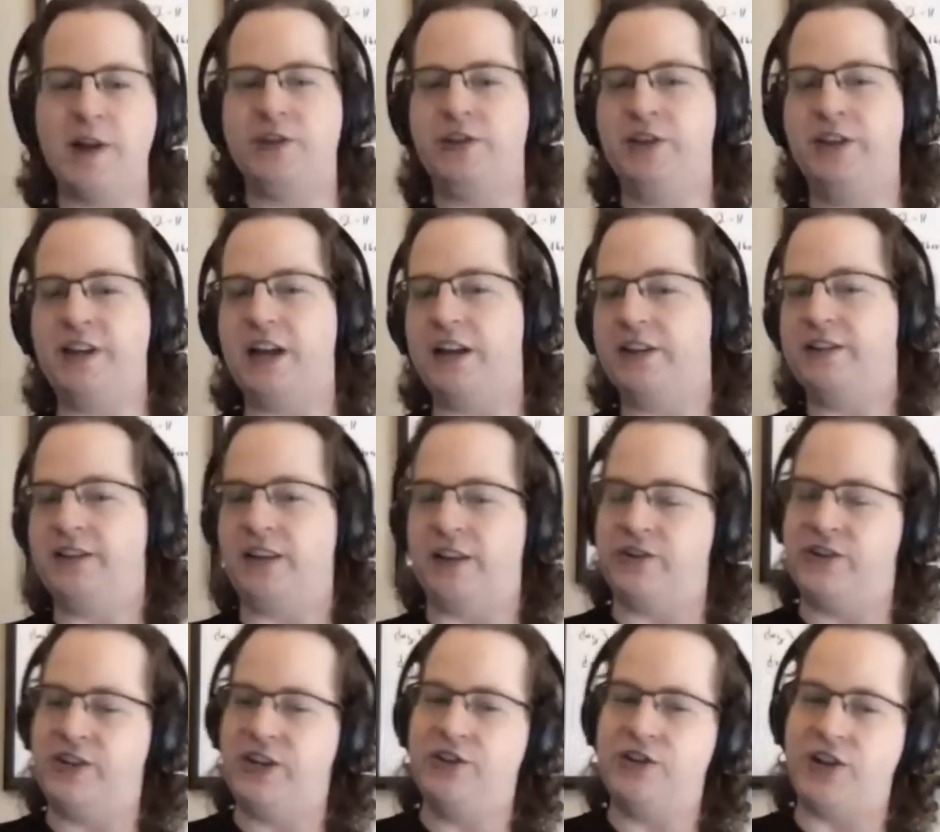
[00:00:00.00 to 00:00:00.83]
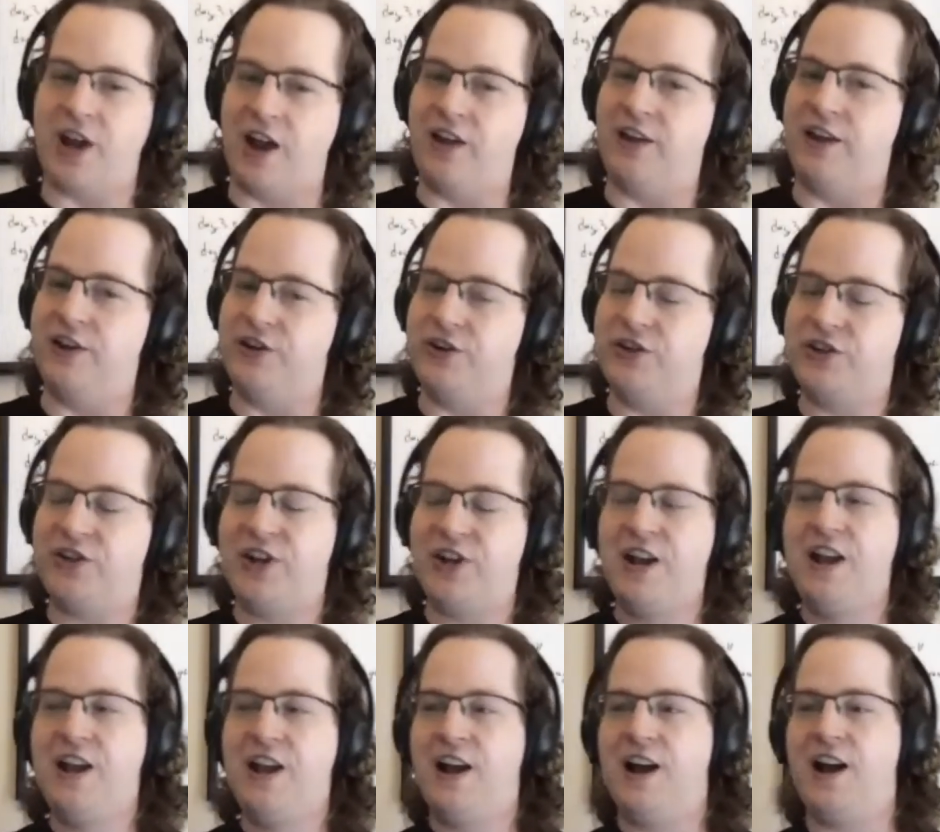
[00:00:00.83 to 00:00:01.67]
mentioned the XXE
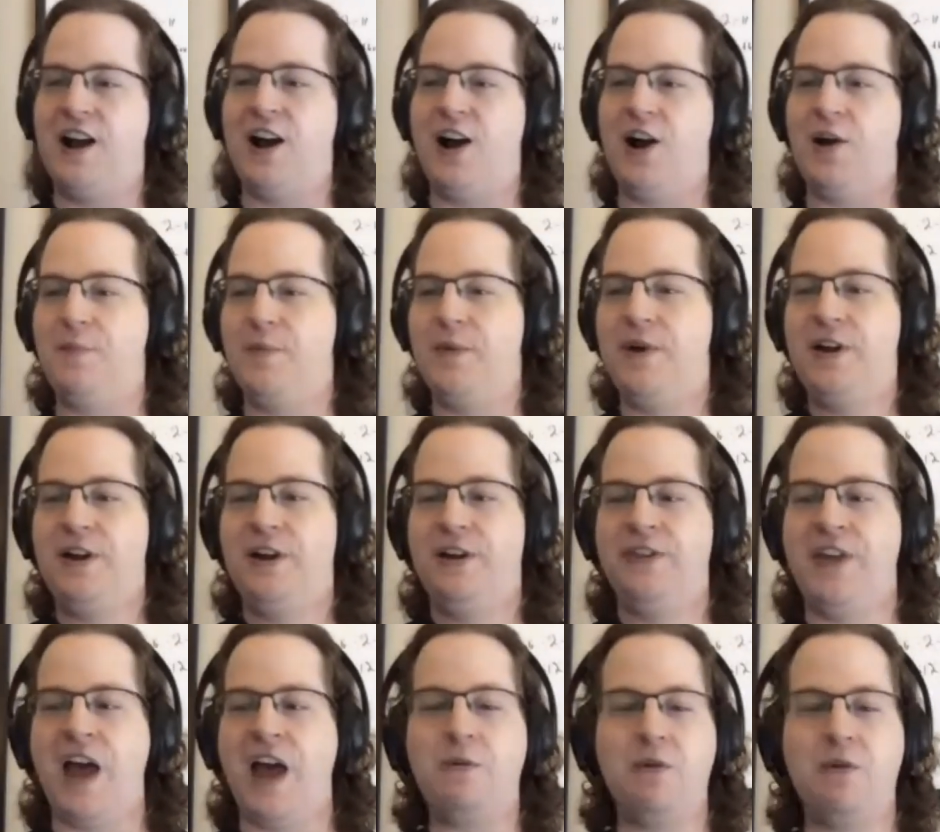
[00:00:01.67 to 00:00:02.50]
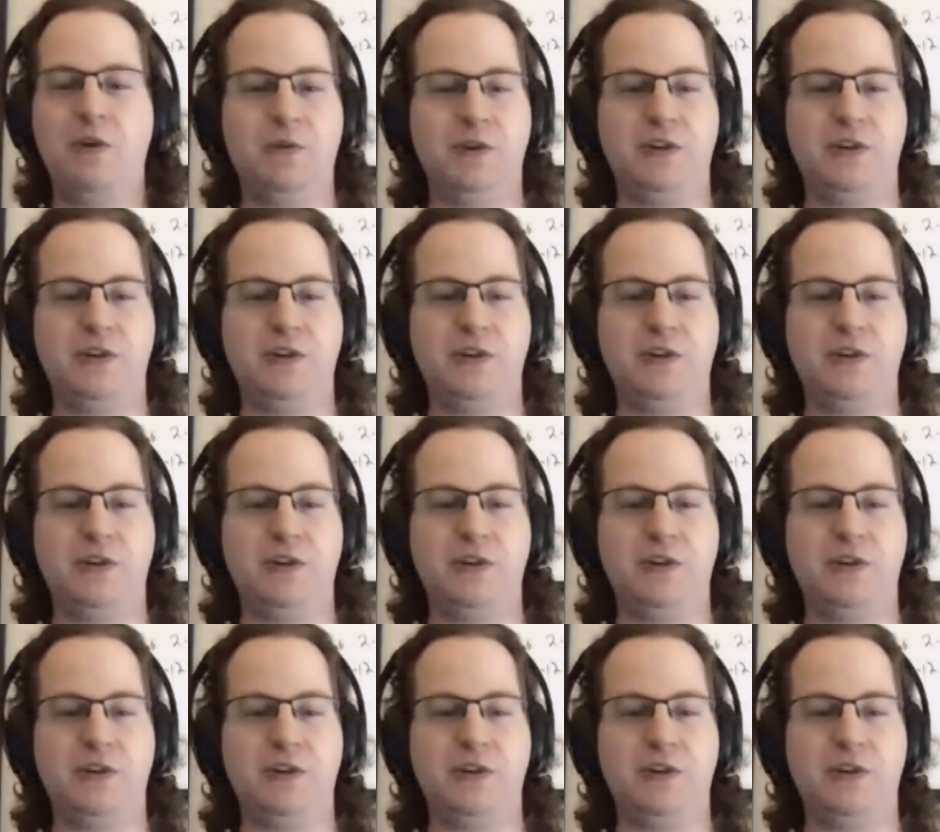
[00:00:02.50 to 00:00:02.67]
challenge um, that